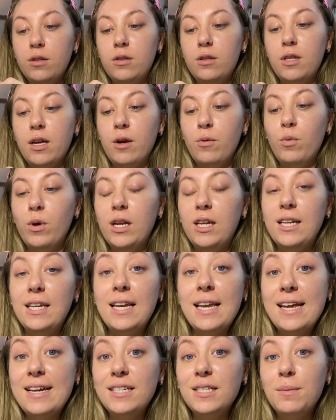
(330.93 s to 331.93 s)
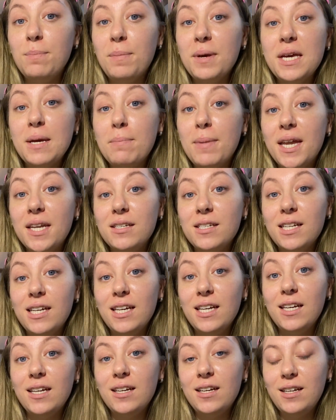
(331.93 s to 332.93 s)
they will at least be
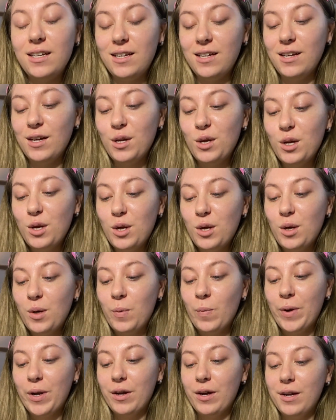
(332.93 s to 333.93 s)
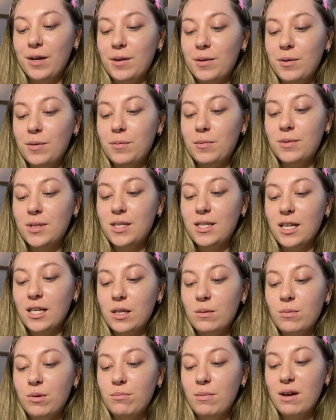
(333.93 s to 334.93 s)
bendy when I stick
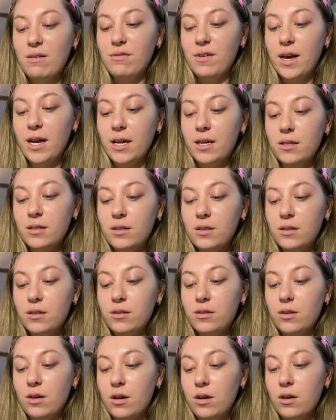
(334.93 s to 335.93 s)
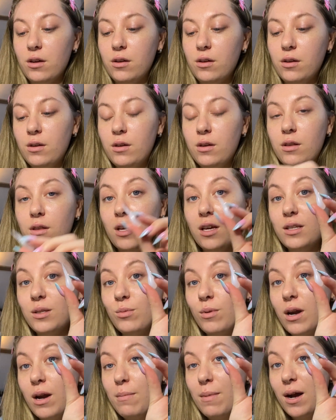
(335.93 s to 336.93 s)
them on my face. So that's
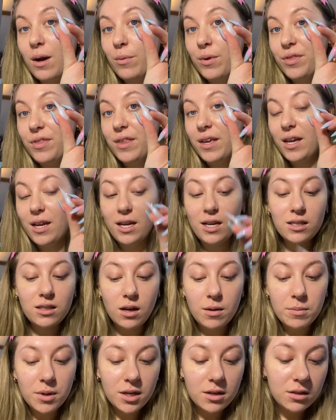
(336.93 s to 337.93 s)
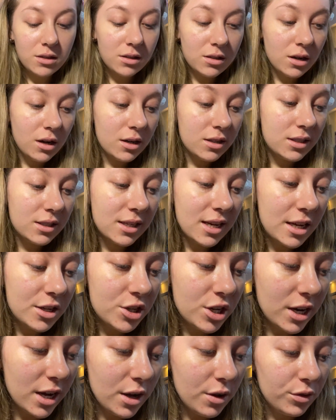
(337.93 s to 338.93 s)
where I'm at with these. I'm gonna start
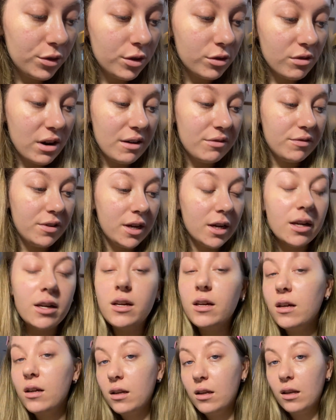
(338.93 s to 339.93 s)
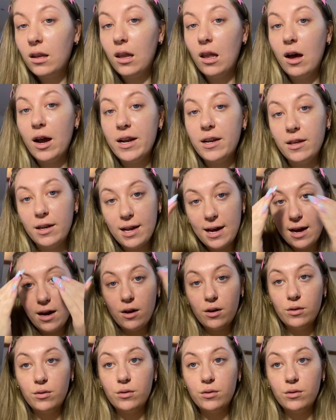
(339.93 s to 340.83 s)
sketching out the graphic liner now.